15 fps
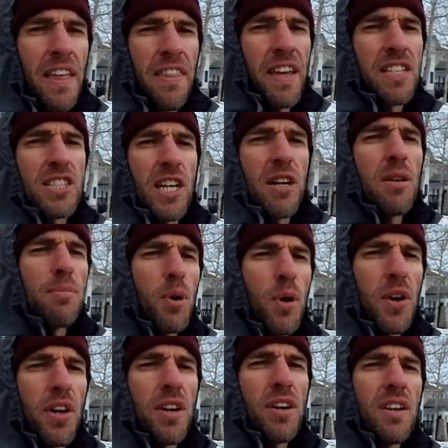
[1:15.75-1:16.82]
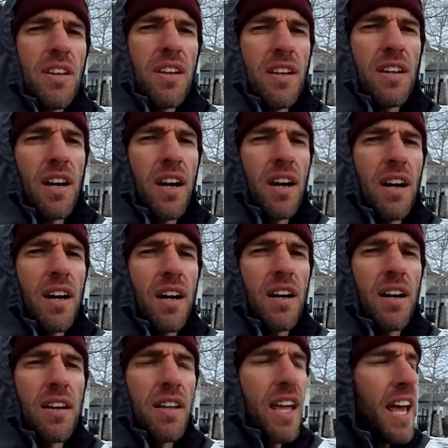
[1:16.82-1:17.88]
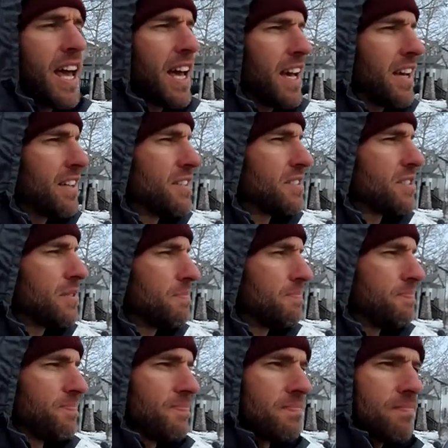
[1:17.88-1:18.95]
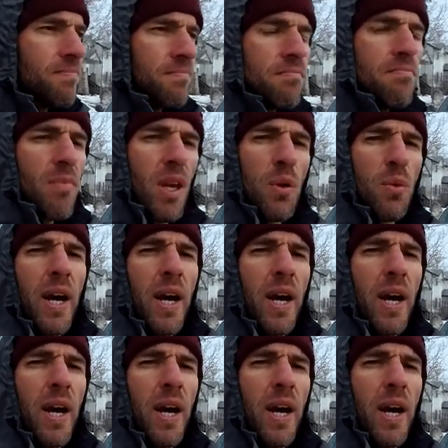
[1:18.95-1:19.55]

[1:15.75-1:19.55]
They share a border, and